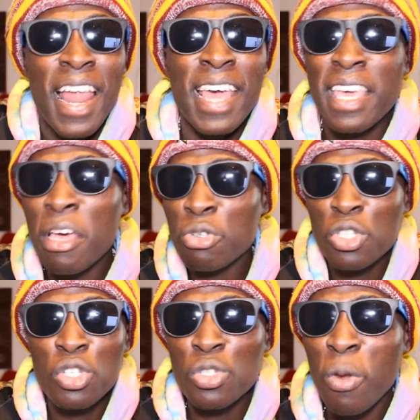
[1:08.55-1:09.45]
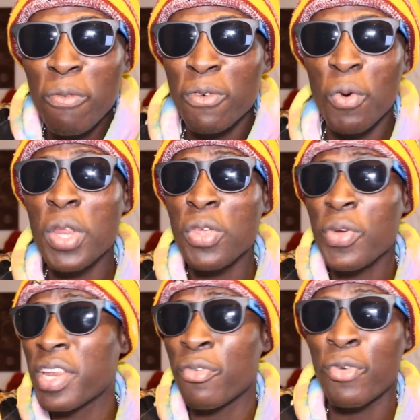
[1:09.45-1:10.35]
Like, girls just love you when
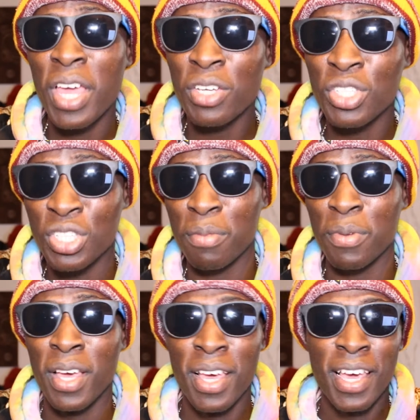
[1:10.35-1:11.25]
you're in a relationship.